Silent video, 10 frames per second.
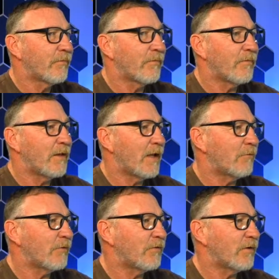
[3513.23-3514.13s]

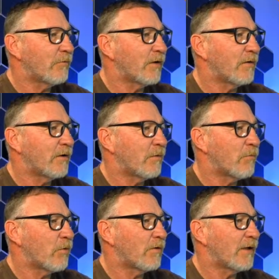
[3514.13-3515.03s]
That was it right there.
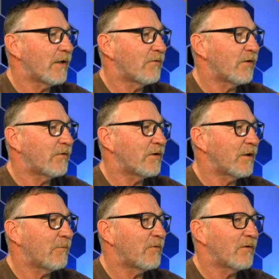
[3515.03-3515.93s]
Borderlands
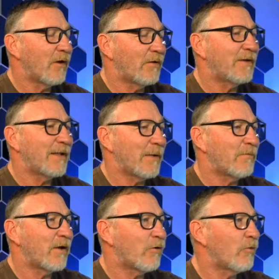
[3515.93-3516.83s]
unkept
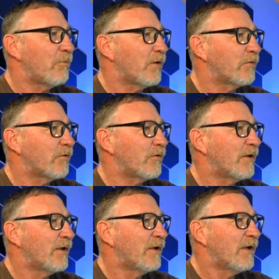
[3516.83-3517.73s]
Herald pistol.
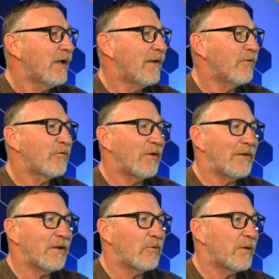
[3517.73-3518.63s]
And there's a
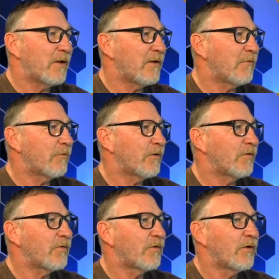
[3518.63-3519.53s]
little bit of
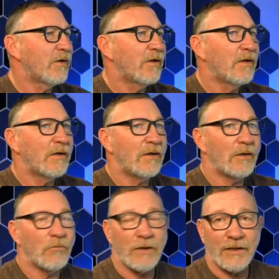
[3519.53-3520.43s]
difference.
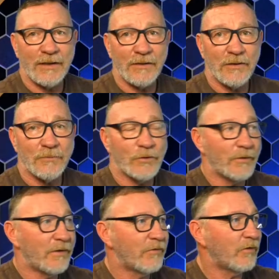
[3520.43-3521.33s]
What I ended up
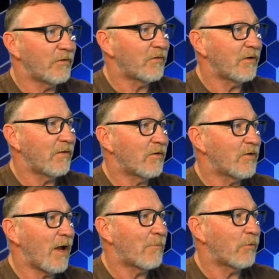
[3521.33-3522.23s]
doing is you can see the
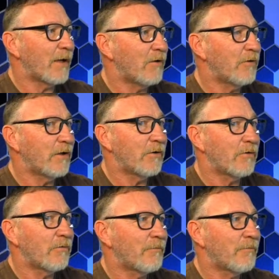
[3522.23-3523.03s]
top rail here.